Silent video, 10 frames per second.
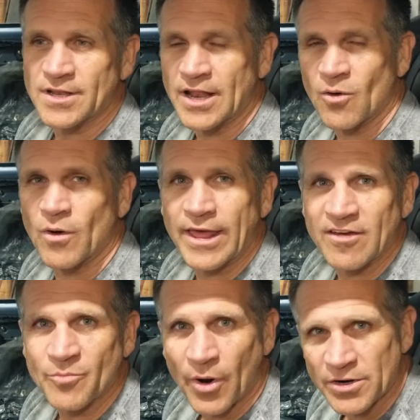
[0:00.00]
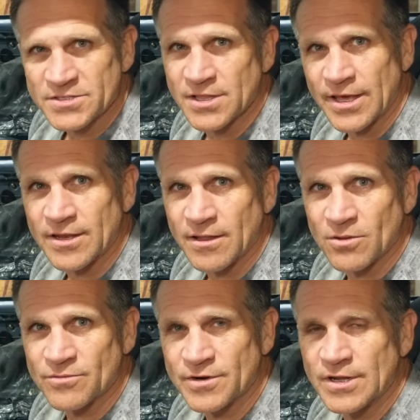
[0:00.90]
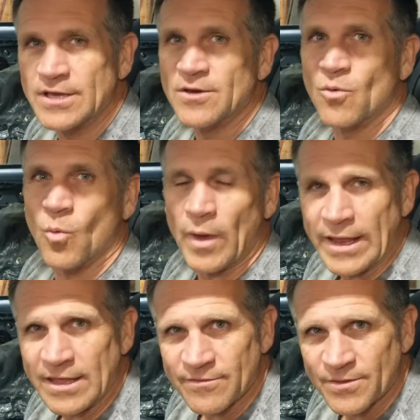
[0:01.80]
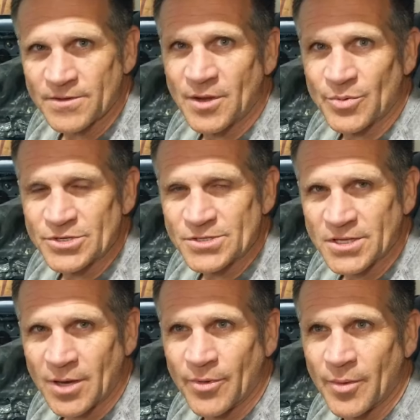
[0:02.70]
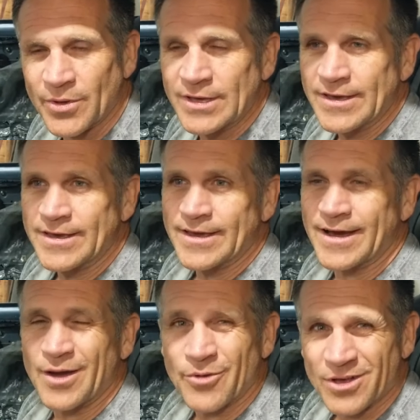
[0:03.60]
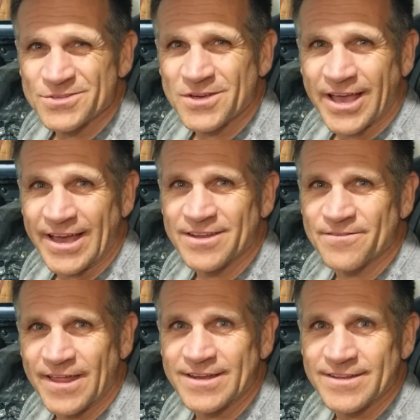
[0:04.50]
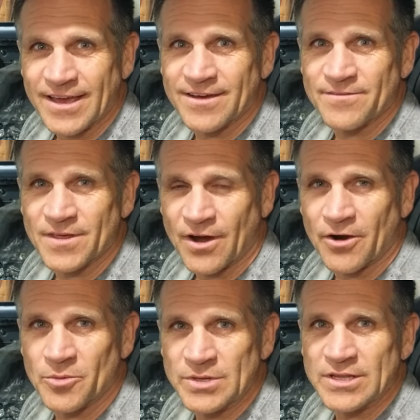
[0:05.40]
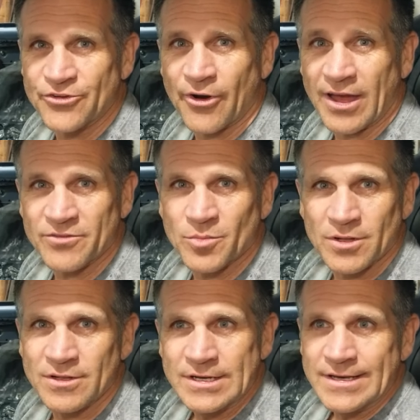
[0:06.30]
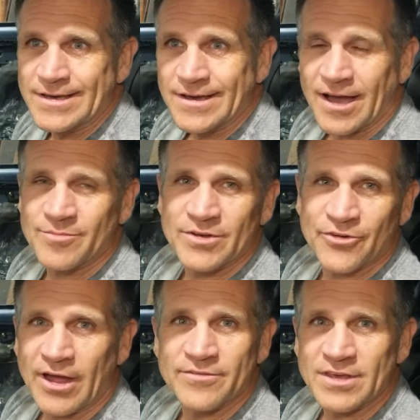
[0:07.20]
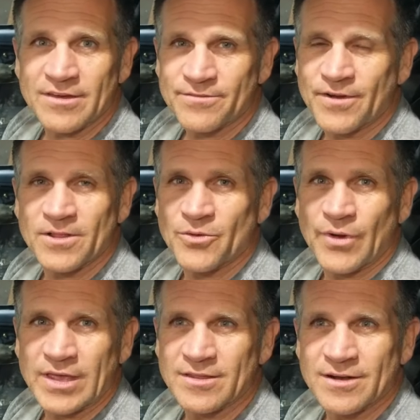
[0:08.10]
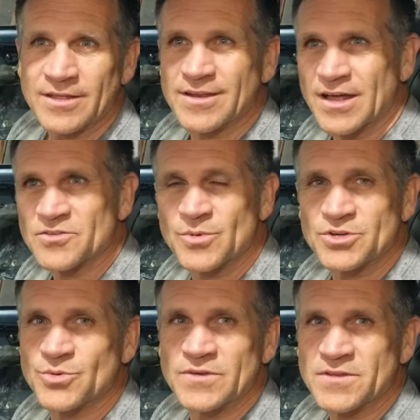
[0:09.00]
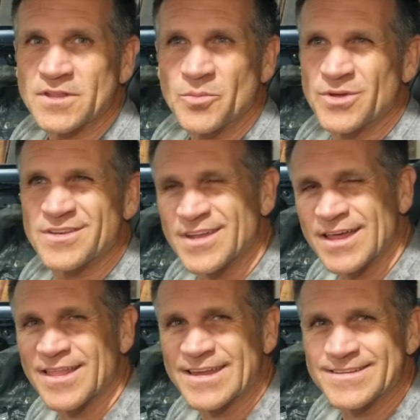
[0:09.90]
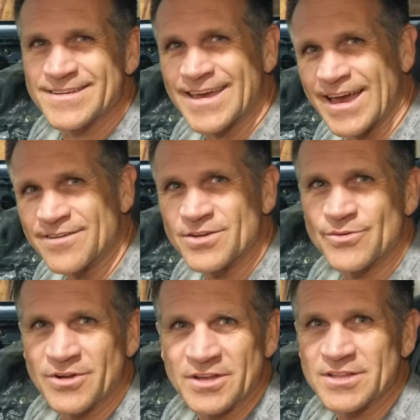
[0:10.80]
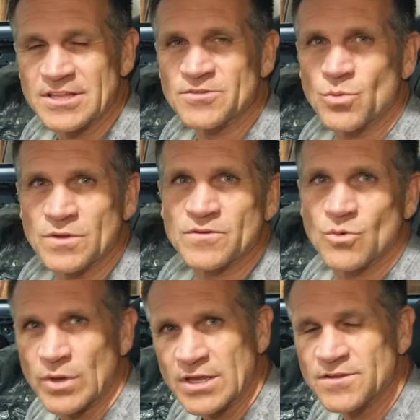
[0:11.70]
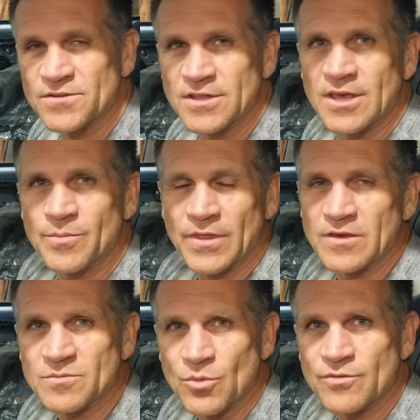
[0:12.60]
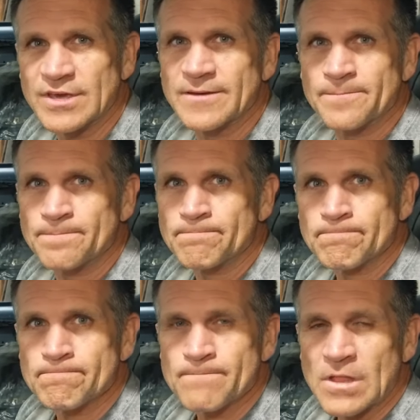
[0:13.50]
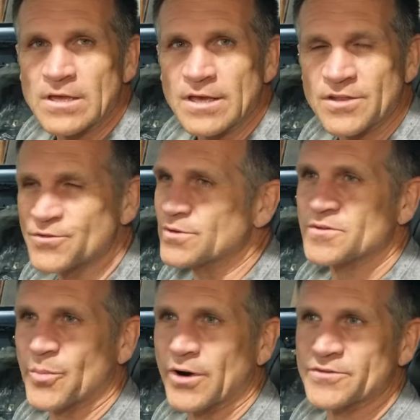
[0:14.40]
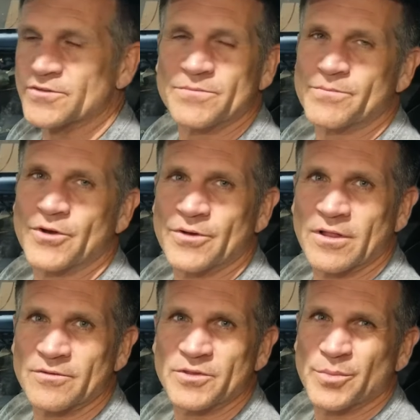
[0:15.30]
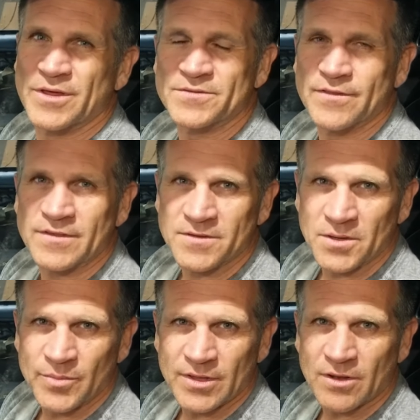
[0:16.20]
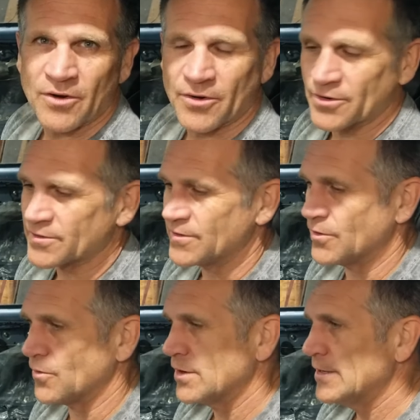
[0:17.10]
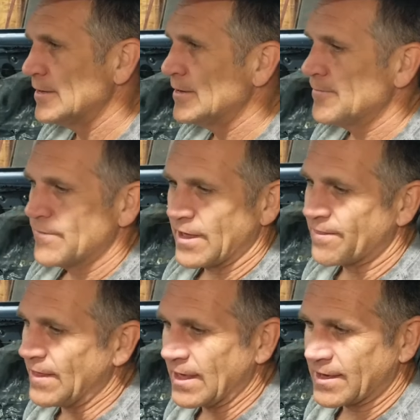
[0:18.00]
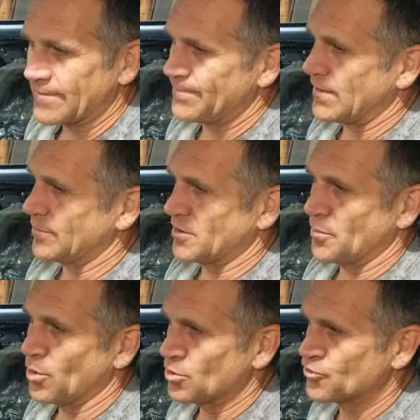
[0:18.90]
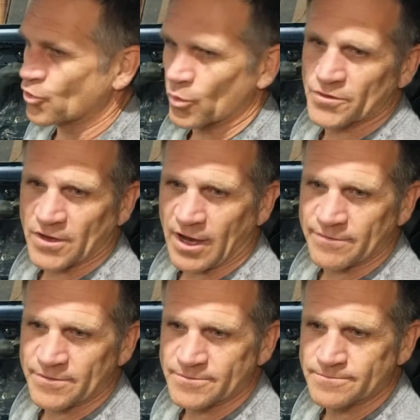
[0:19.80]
And I don't want to have parts lying all over, waiting for the temperatures to come up. I would also kind of like to have the car be drivable. I've been driving it fairly regularly, not as much recently, but I like to have it run at least once a week just to keep things moving. And as soon as the parts are thrown all over the place, then that's going to be a little harder to do. I think I'm going to pull doors off.